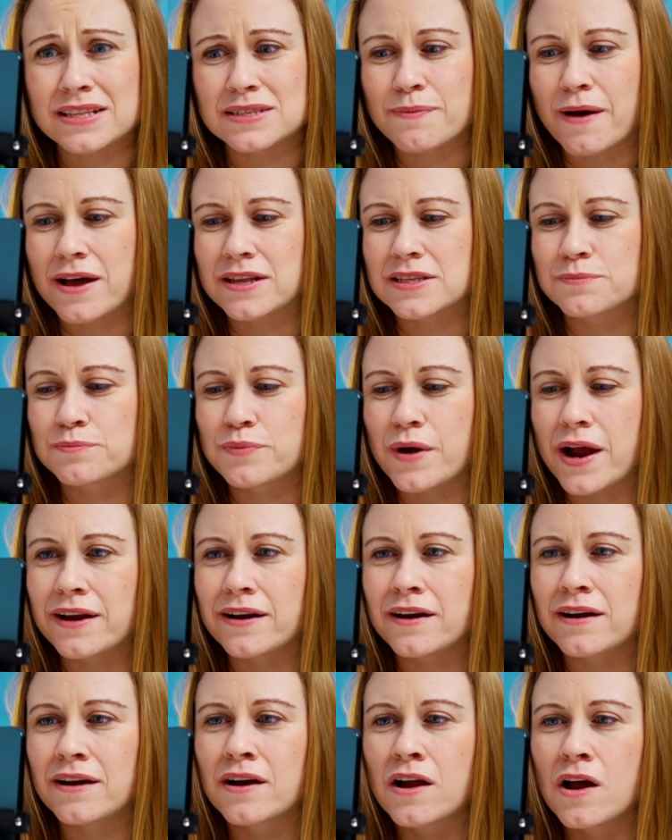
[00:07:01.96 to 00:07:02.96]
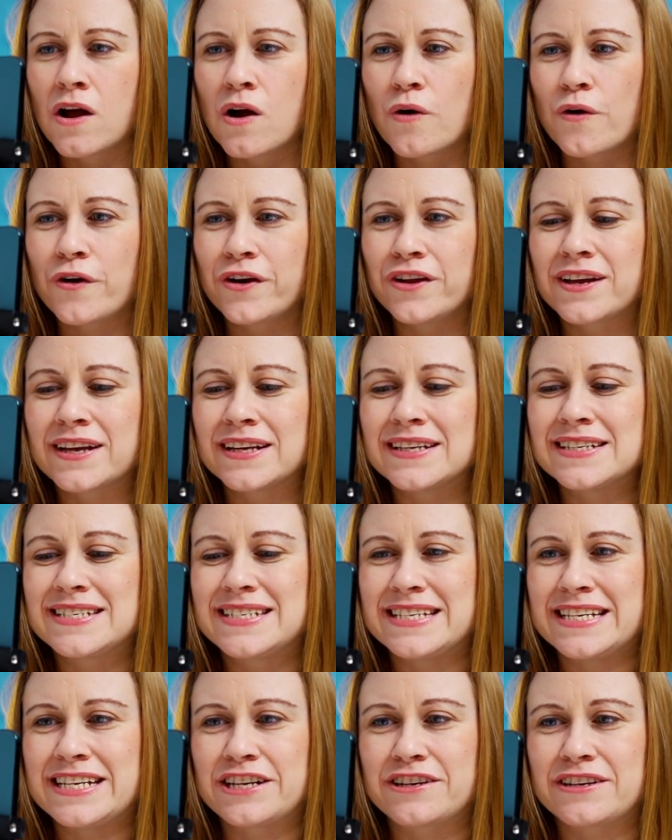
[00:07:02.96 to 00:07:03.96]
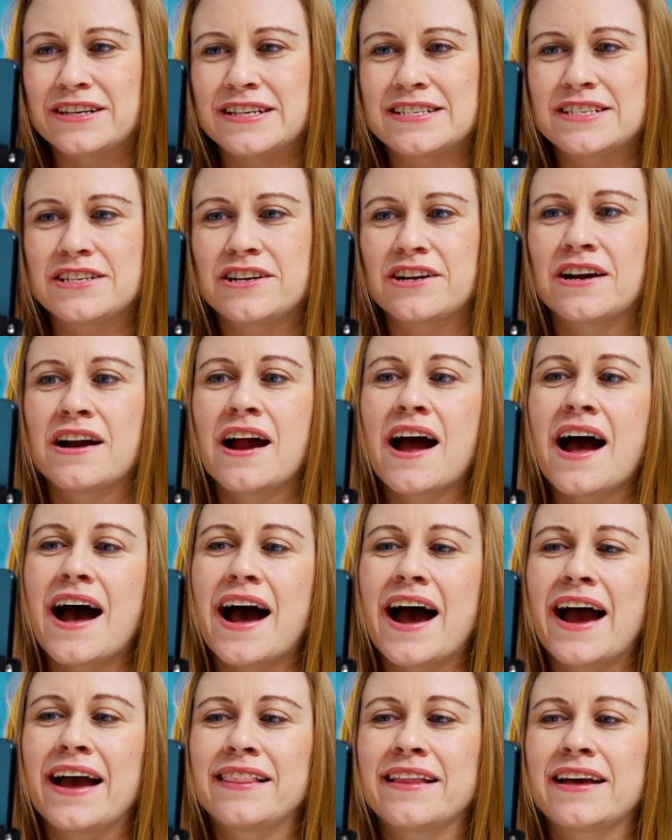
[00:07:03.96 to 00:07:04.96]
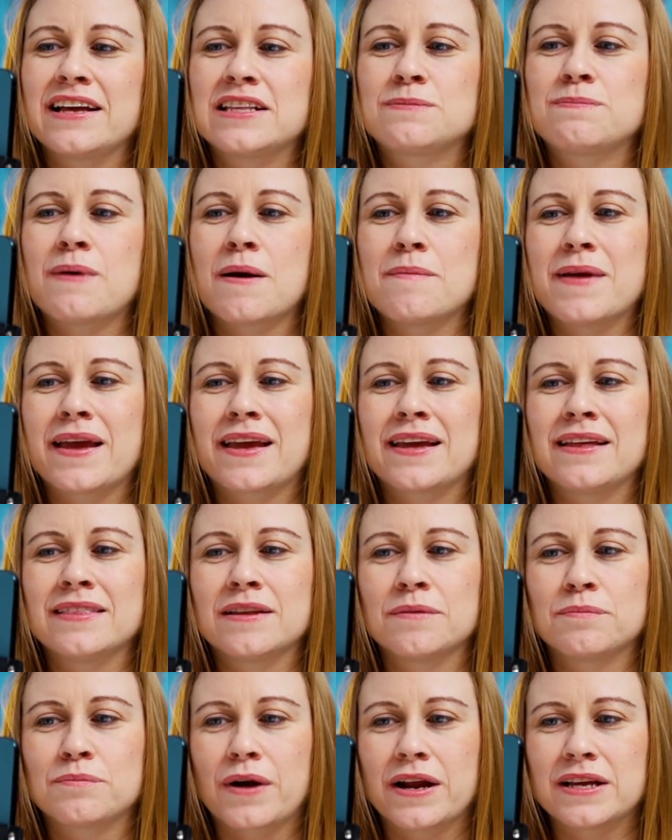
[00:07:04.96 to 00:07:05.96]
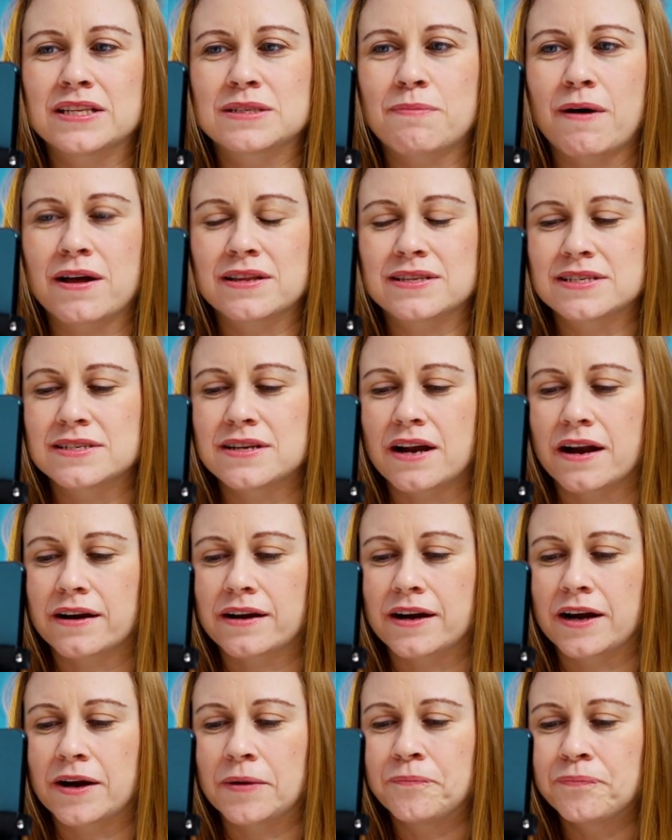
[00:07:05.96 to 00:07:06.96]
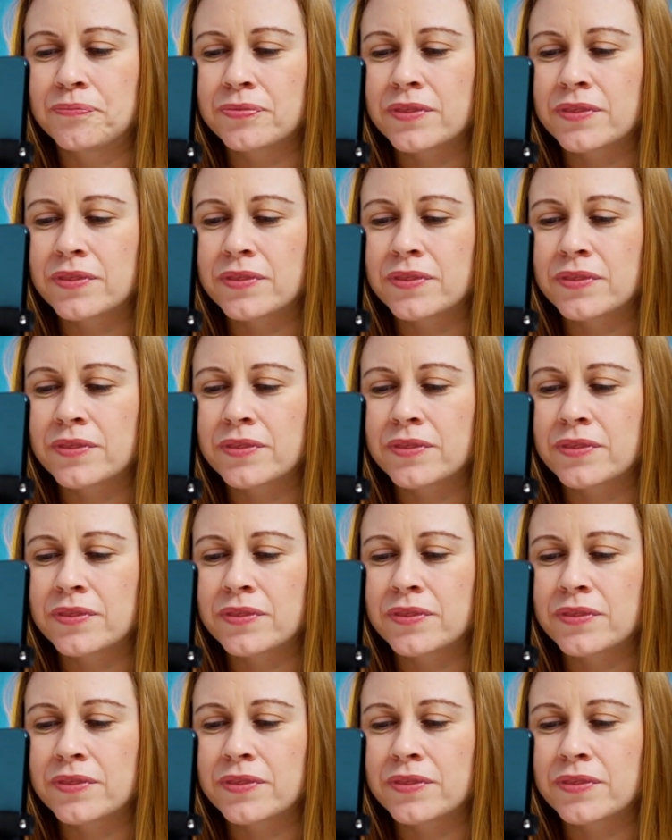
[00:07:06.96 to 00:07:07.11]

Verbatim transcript: spots brighter or you can decrease your highlights by making the bright spots darker.